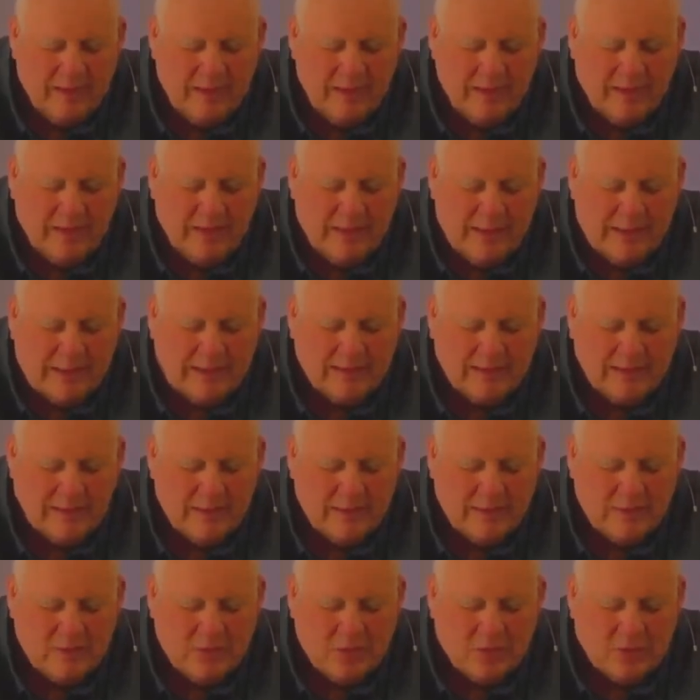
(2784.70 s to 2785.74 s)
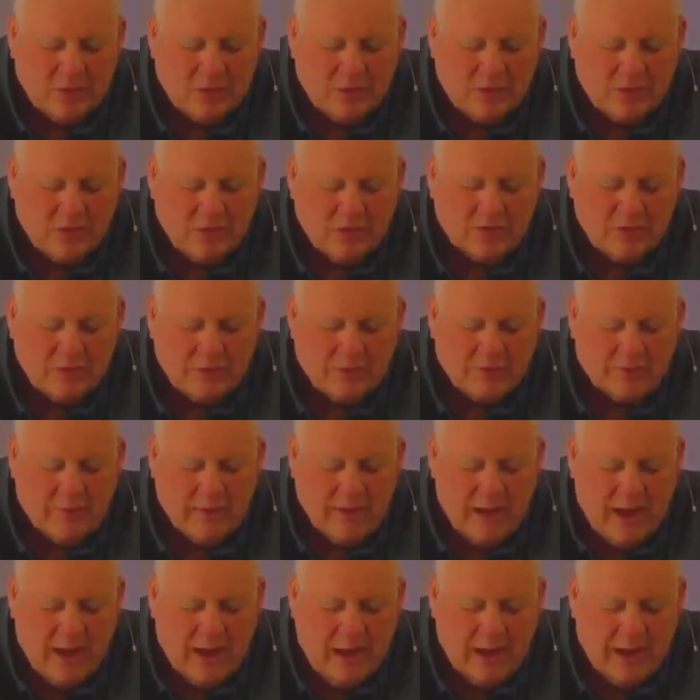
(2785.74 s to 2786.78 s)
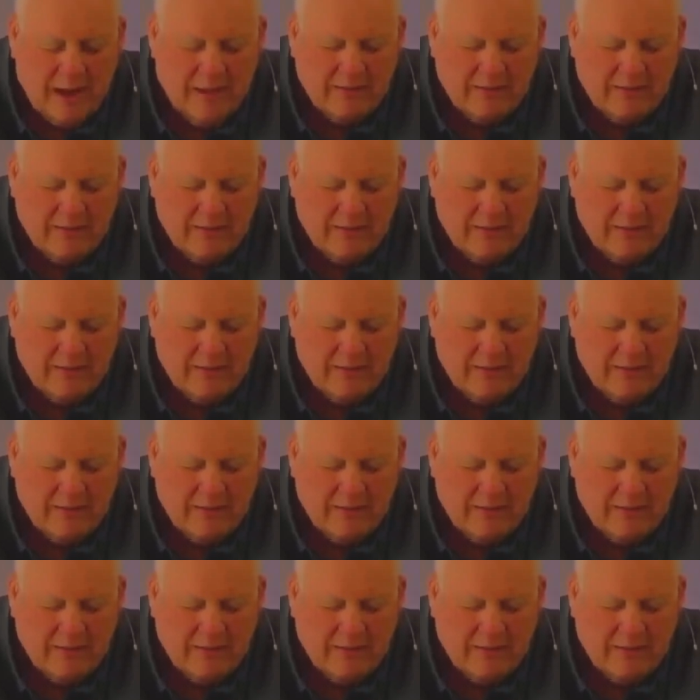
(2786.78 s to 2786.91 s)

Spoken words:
Let this church thrive,